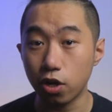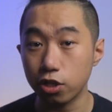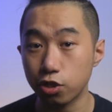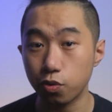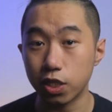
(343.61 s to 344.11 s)

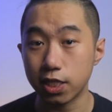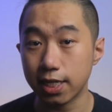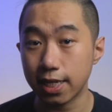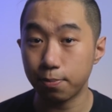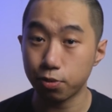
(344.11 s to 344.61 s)
also the
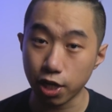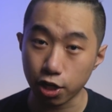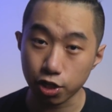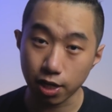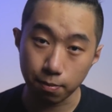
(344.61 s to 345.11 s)
satellite
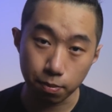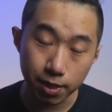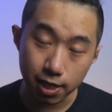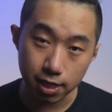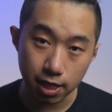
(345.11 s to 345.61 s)
production
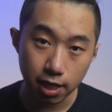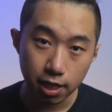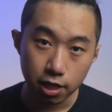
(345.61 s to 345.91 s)
capability